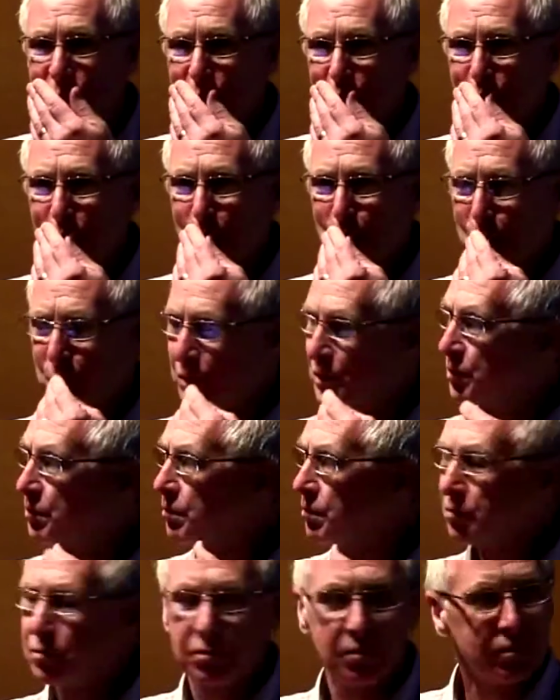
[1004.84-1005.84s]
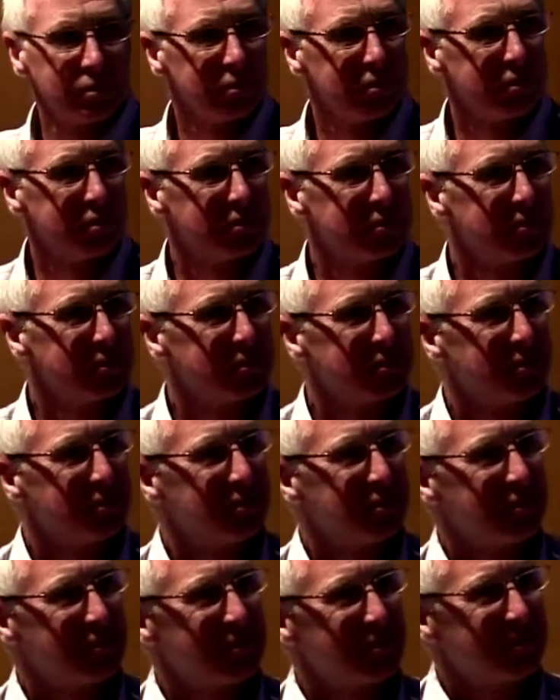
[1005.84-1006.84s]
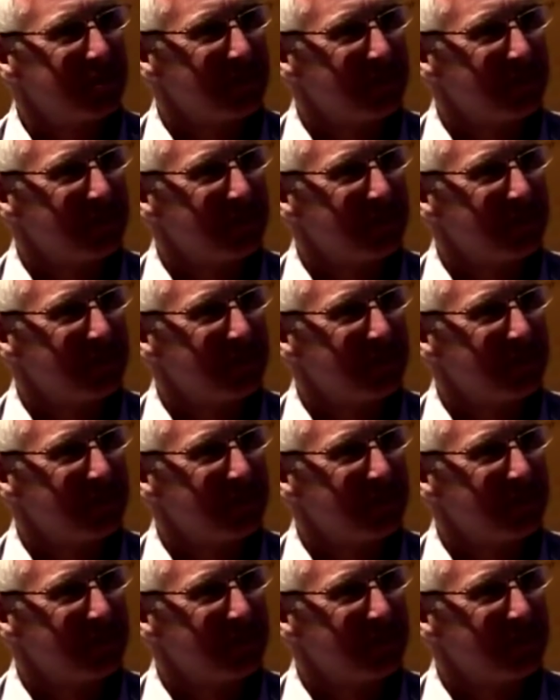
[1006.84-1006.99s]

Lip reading: Can I just start, in fact, ask a